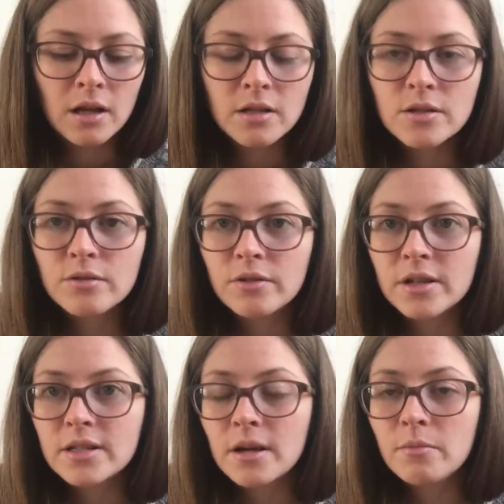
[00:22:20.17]
So for
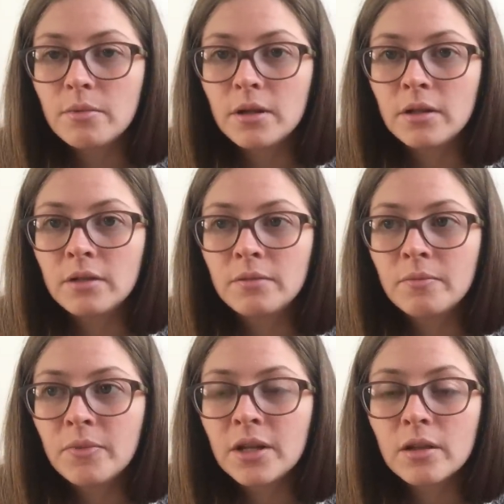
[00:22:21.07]
example,
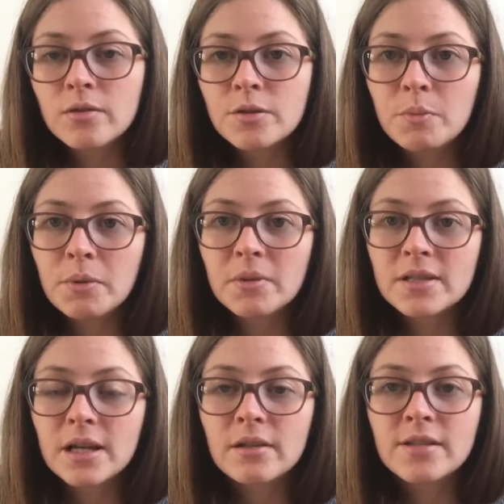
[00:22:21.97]
loads of people
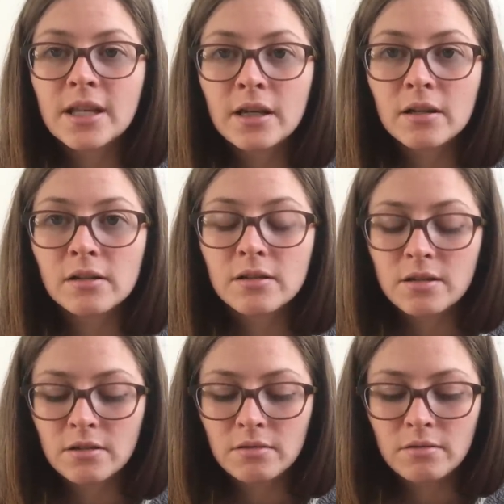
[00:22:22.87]
sell
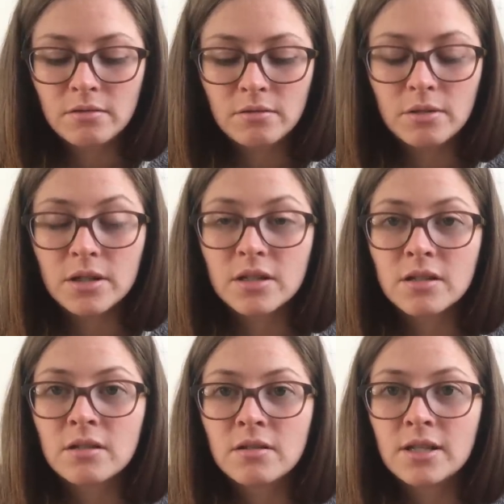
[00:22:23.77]
singles, which
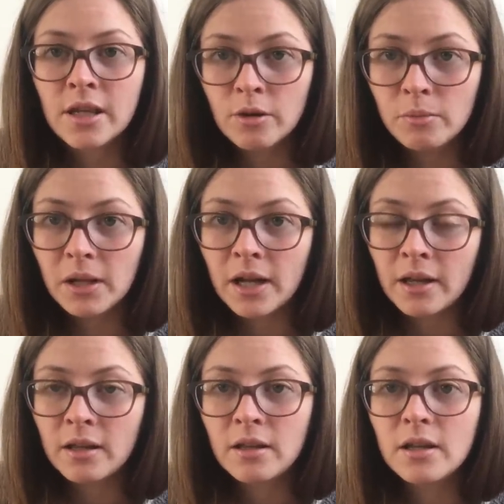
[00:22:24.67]
is single
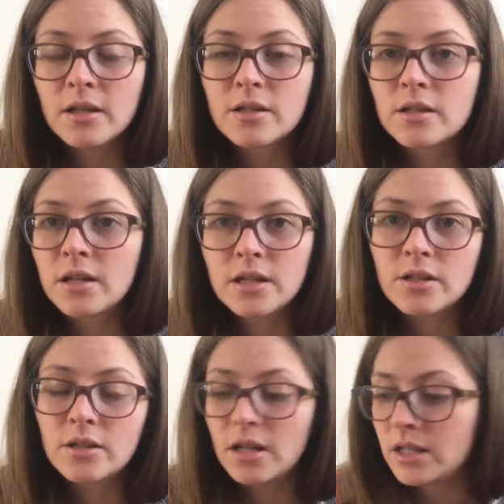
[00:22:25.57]
ply.
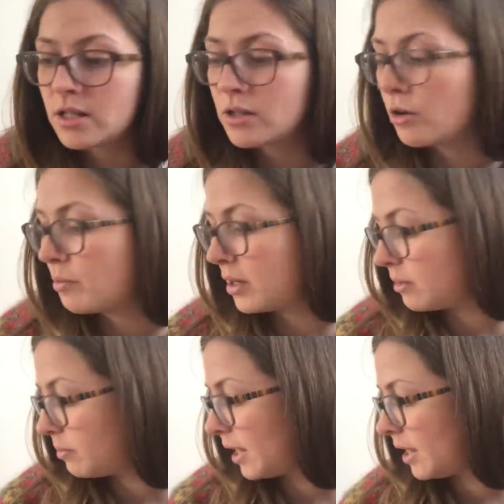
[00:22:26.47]
It's not
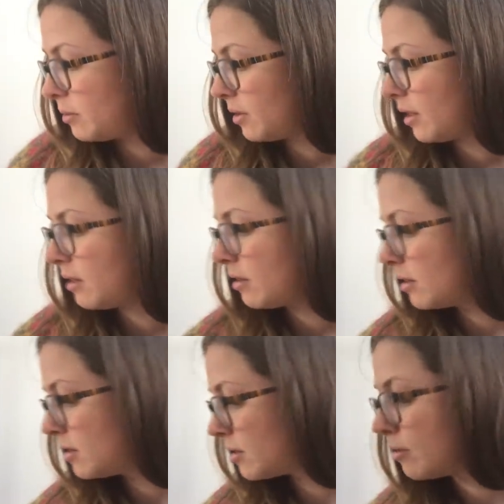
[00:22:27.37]
been plied with
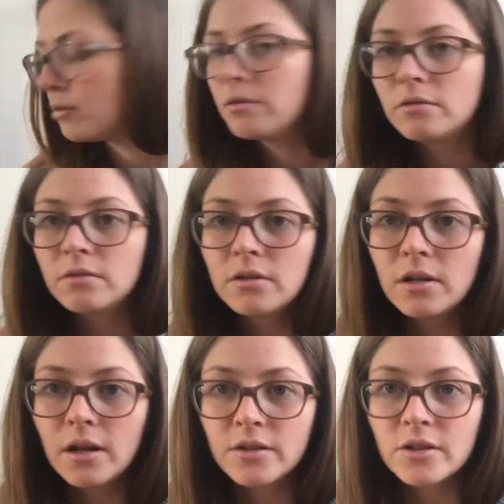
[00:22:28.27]
anything. So
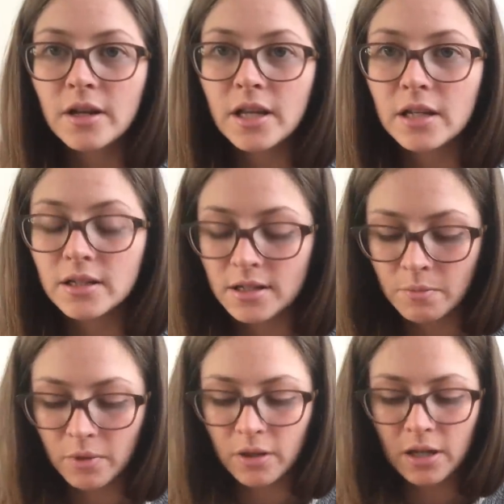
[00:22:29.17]
I'll try and get an
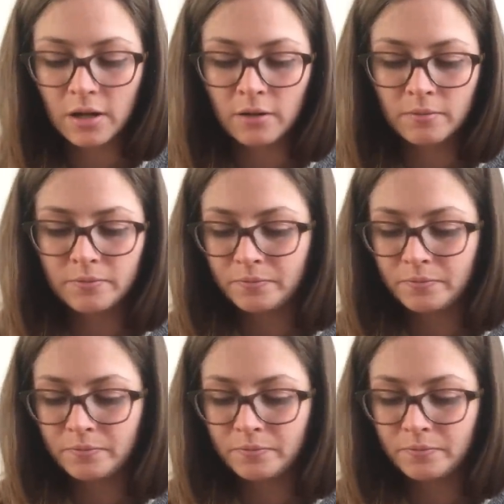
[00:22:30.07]
example here.